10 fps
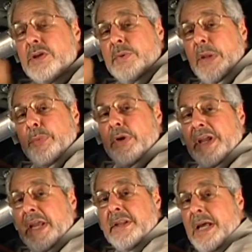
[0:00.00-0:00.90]
when they pull the
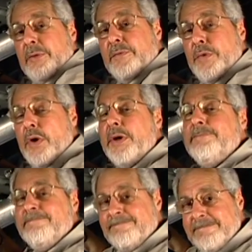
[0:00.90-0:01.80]
handle out and forward,
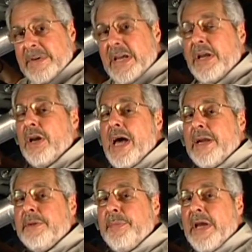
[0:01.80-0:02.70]
it'll
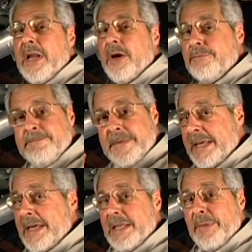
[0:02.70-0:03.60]
lock the pin out.
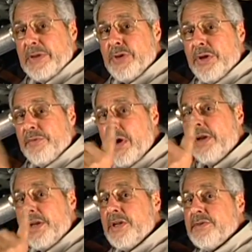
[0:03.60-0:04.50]
Make sure you follow
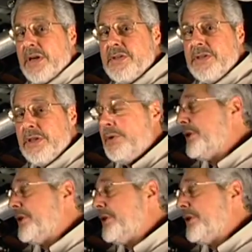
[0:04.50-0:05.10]
the instructions and do it